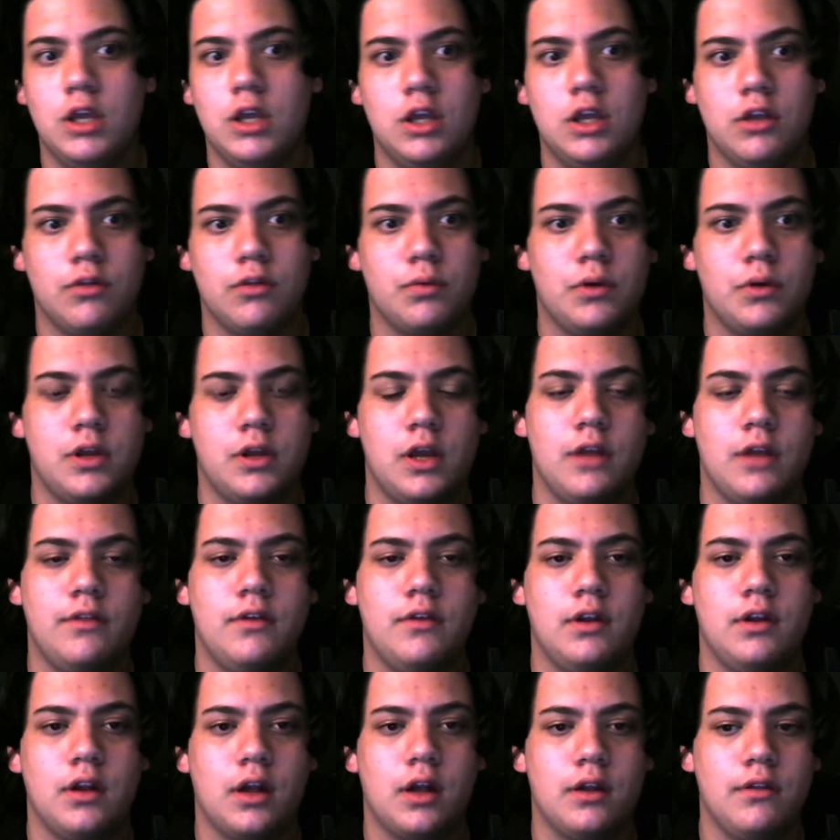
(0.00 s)
in
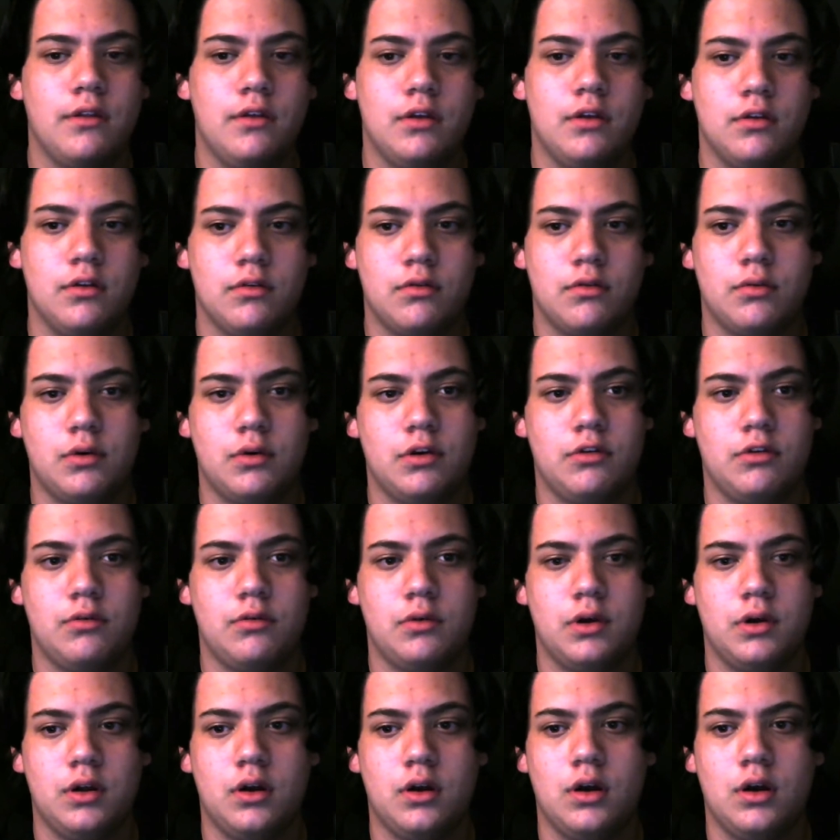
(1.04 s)
2018, 19, and
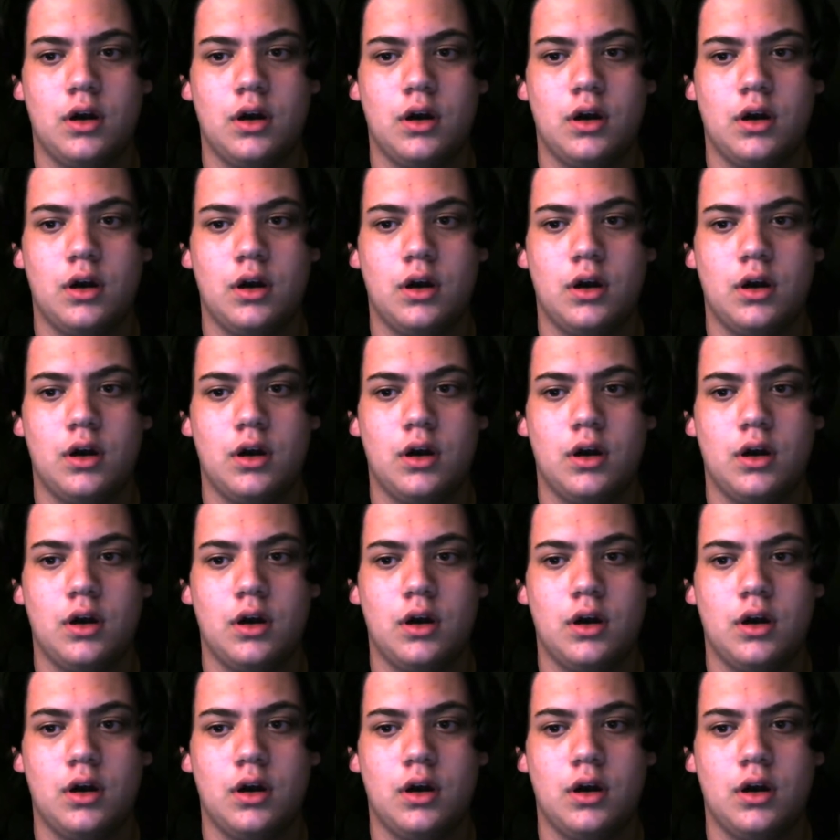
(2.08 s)
2020.